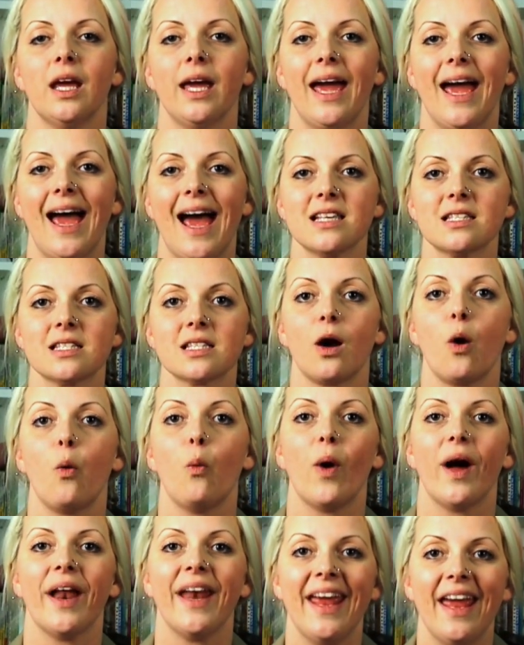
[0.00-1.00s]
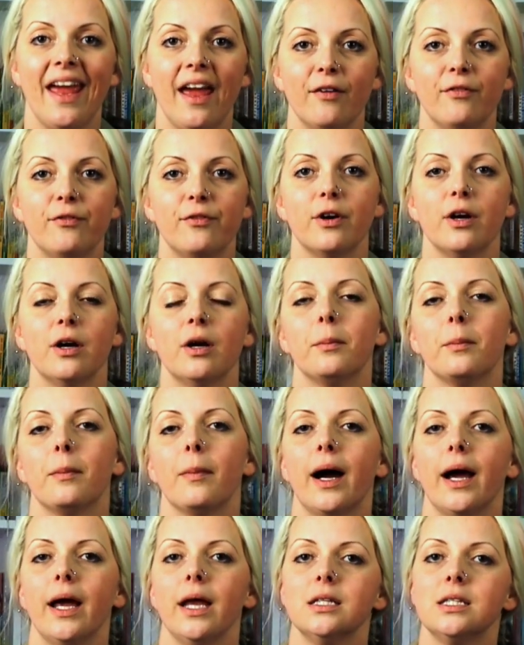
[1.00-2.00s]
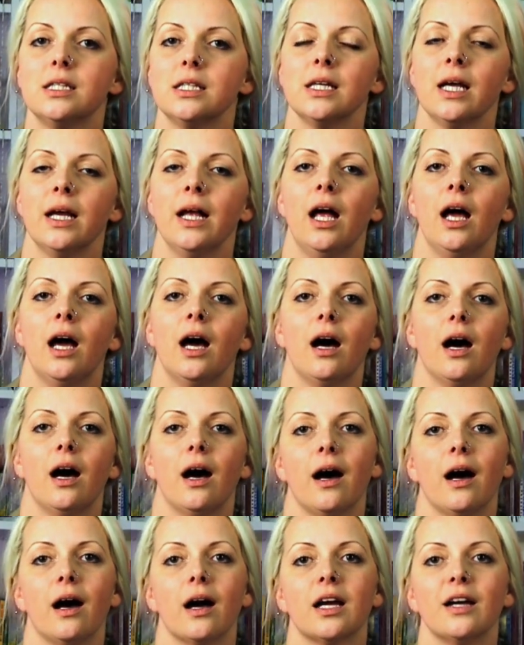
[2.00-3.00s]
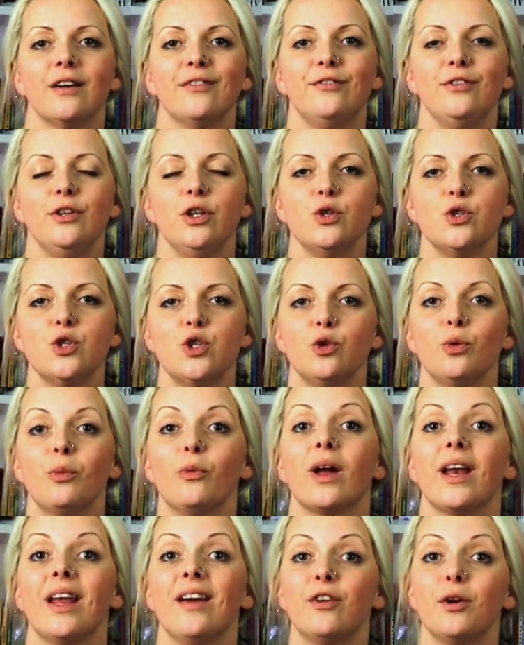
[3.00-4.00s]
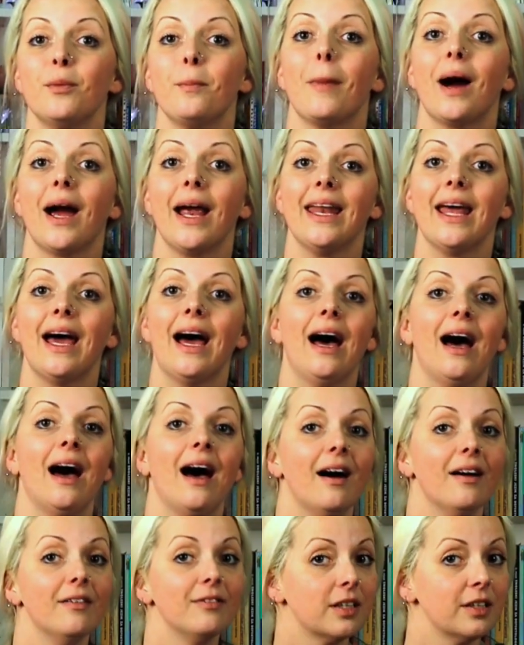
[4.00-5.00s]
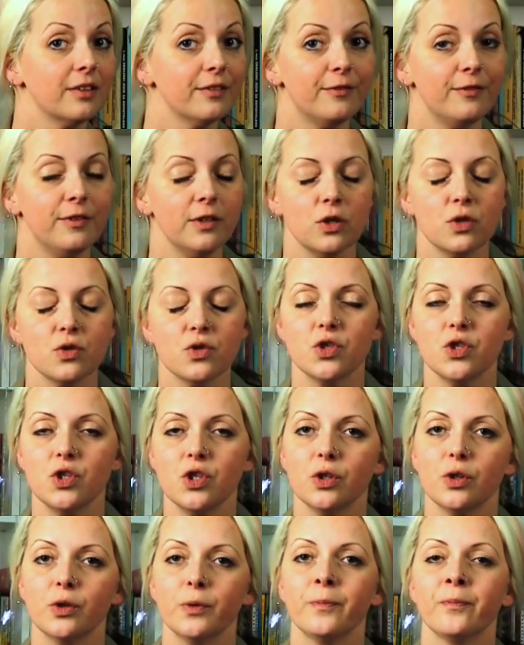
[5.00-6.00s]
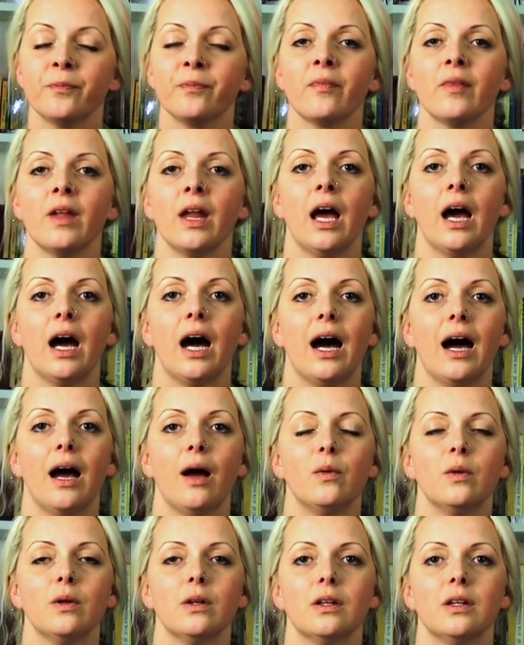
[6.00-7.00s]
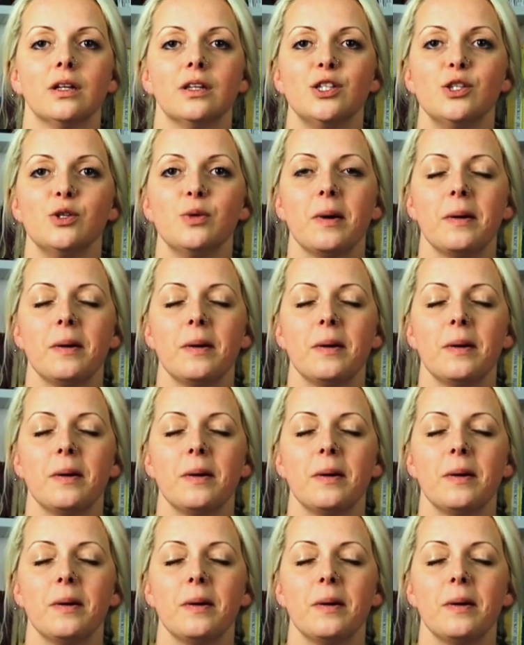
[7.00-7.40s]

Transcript: ask whatever might confuse you, whatever might have confused you. I will do